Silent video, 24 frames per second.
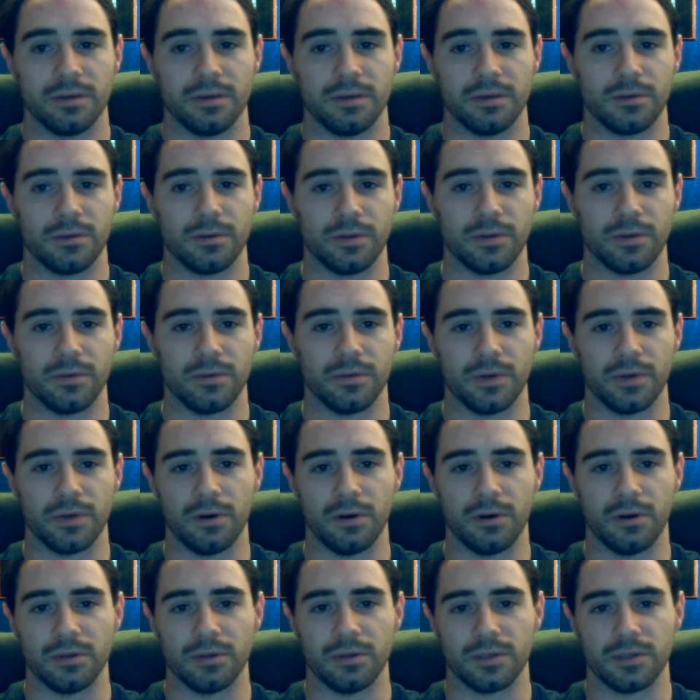so that
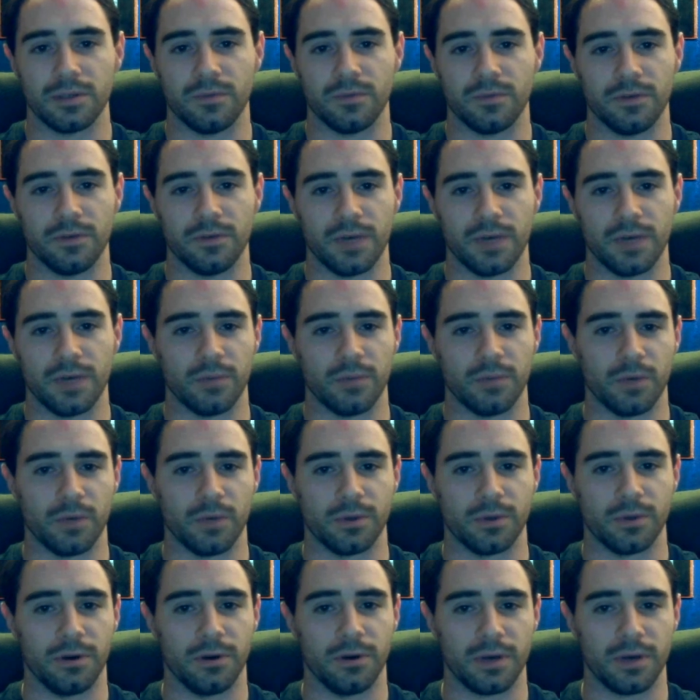regardless of what family we're
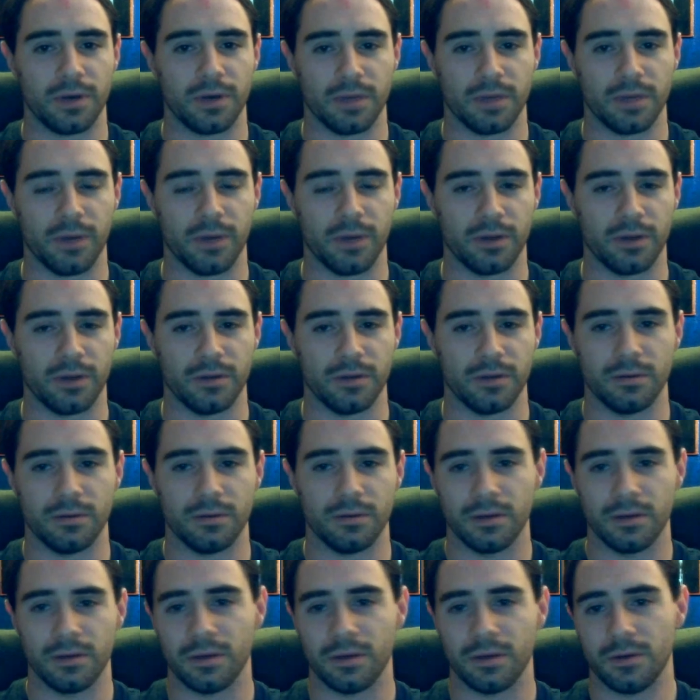talking about here,
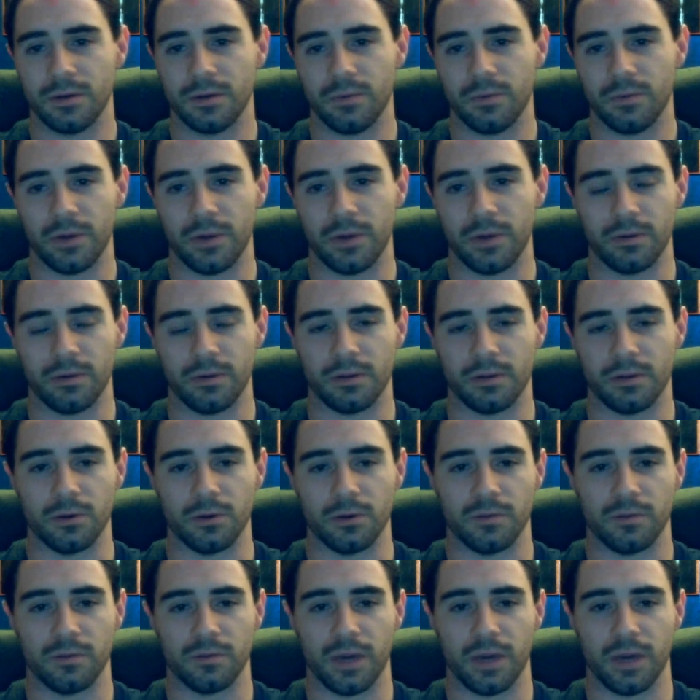whether
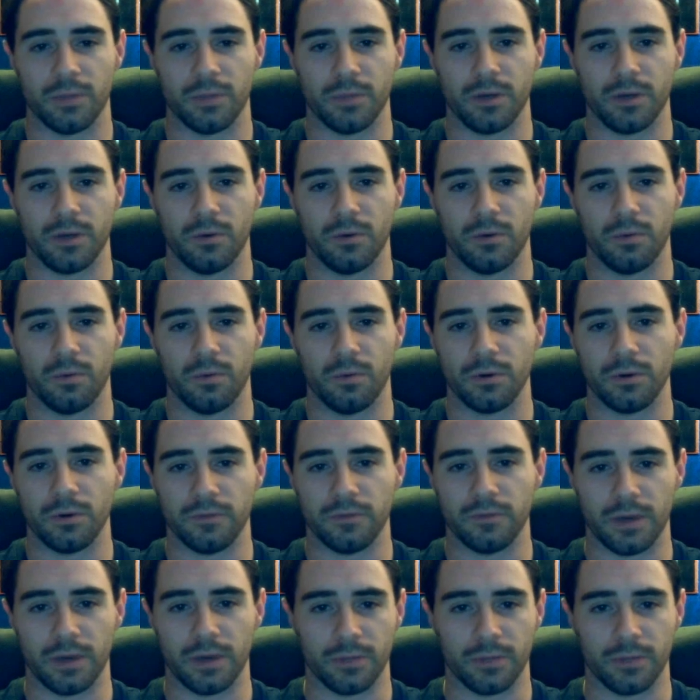close family or world
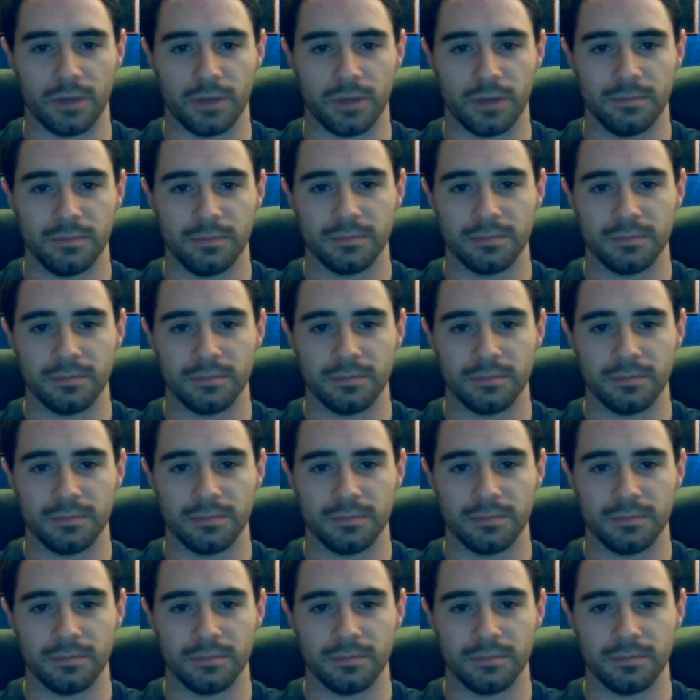family,